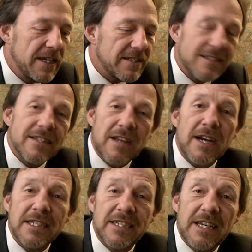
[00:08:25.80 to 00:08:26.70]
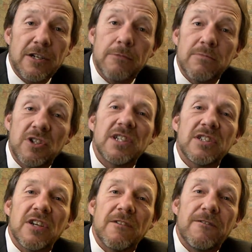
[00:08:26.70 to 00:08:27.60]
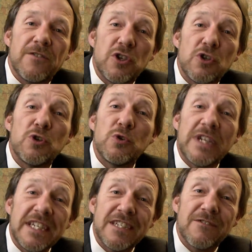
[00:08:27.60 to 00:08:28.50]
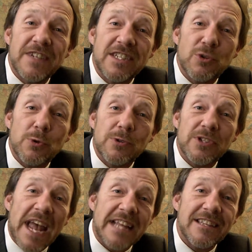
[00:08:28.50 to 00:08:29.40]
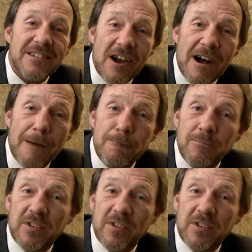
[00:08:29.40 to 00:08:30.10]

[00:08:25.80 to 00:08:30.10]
designed to help just a few individuals at the top